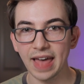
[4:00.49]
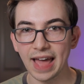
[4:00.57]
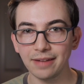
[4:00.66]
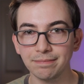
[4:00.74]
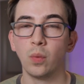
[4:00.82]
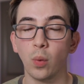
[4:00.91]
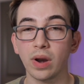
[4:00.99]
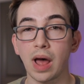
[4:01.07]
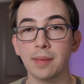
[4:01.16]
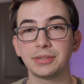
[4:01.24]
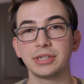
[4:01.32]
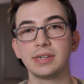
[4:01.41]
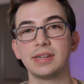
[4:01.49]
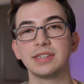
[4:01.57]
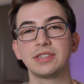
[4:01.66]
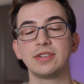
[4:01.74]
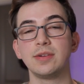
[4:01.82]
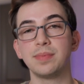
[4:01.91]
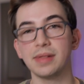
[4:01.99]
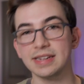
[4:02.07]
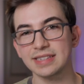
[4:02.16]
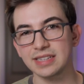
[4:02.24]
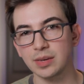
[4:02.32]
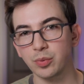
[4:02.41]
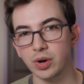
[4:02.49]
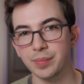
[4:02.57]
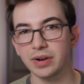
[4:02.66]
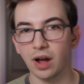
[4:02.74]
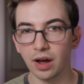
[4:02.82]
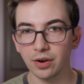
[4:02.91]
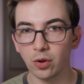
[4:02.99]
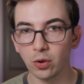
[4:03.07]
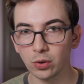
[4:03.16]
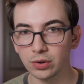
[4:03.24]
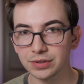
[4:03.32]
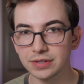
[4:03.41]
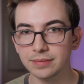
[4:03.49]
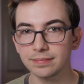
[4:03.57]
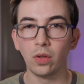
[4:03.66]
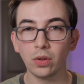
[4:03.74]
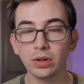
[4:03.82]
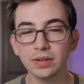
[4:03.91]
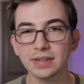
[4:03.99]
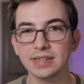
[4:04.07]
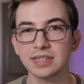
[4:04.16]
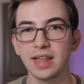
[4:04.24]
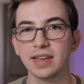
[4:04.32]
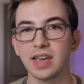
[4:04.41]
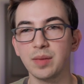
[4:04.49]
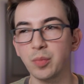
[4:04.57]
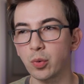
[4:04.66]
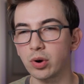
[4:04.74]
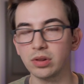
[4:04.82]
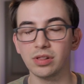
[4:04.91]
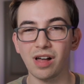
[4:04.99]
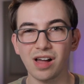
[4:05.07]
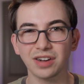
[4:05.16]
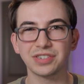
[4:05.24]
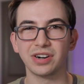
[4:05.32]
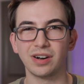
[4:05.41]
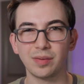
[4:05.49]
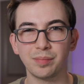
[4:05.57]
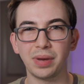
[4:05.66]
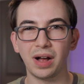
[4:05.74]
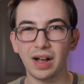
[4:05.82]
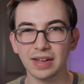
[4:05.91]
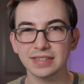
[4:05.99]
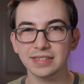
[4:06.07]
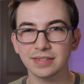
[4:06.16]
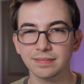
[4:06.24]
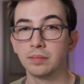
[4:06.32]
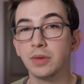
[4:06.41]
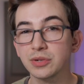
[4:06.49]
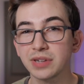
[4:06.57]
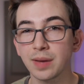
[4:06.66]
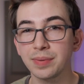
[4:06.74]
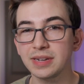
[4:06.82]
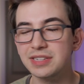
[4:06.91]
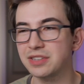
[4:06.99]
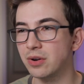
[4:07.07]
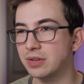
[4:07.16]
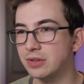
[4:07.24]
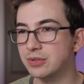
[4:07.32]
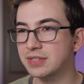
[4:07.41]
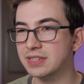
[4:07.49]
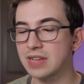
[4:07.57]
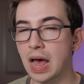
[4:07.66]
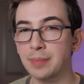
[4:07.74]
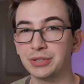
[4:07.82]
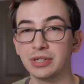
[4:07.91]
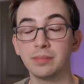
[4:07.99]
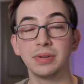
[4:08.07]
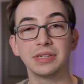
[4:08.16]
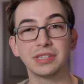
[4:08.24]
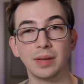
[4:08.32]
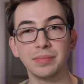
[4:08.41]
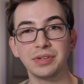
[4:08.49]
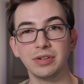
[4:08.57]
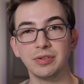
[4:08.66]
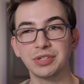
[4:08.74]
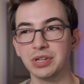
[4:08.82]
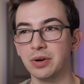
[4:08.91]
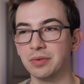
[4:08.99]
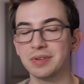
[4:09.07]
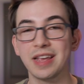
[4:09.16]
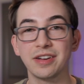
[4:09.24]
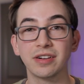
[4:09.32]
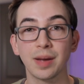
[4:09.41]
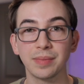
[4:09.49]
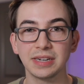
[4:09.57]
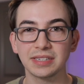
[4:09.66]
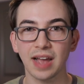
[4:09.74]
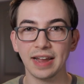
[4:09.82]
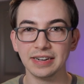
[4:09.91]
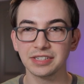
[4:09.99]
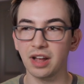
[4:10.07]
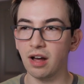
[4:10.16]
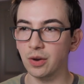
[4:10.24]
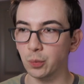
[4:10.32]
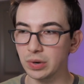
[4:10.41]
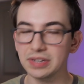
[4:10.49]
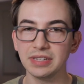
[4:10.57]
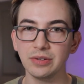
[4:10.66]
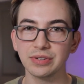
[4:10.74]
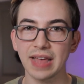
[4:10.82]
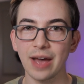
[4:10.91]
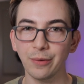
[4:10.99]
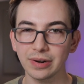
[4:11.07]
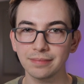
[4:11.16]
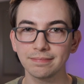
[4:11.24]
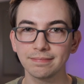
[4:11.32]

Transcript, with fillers: that. One option is to place the appointment on hold. Hold is like a more long-term pause. Most companies don't use this option, but some do, so take your company's guidance on when to use that one.